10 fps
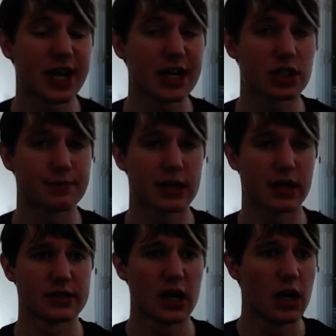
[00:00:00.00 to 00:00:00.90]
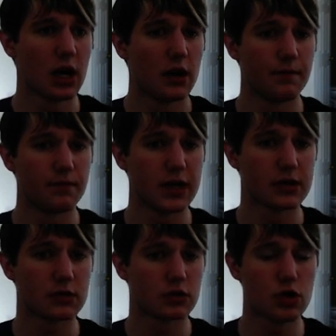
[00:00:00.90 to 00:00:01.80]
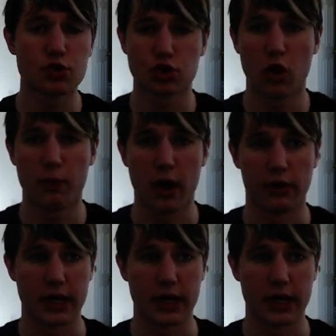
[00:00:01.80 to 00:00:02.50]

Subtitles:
just because it's too snowbally.